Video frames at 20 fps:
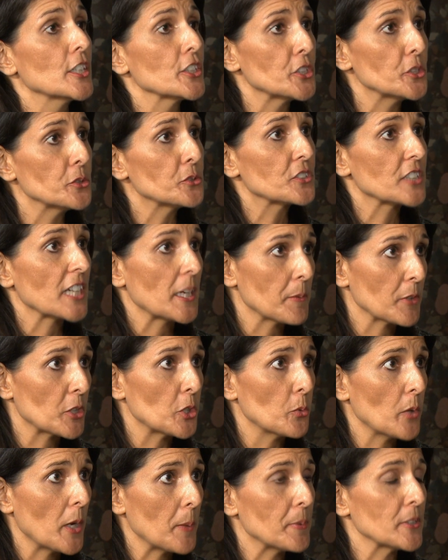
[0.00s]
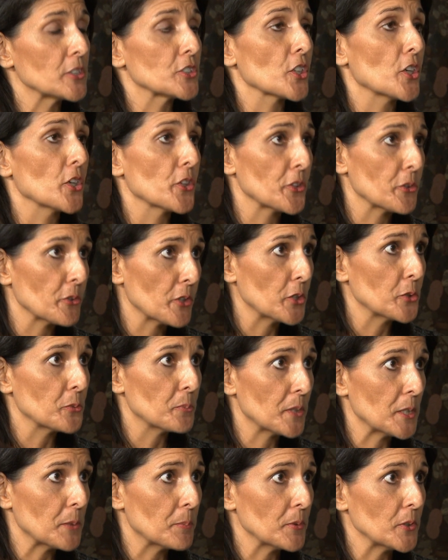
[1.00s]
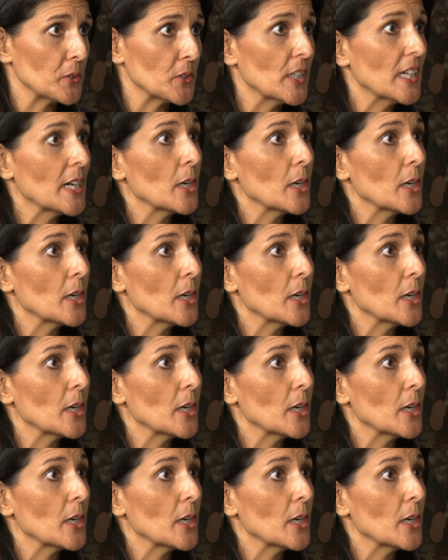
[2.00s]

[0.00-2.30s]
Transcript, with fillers: used chemical weapons on their own people.